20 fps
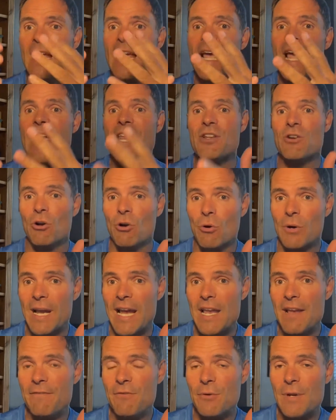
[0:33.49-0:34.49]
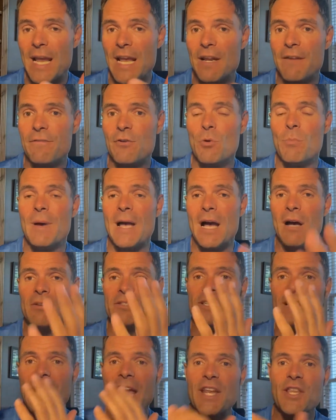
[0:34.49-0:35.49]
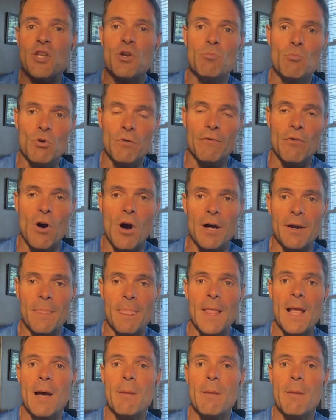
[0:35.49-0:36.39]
and you're okay if you gain a few pounds and you move on.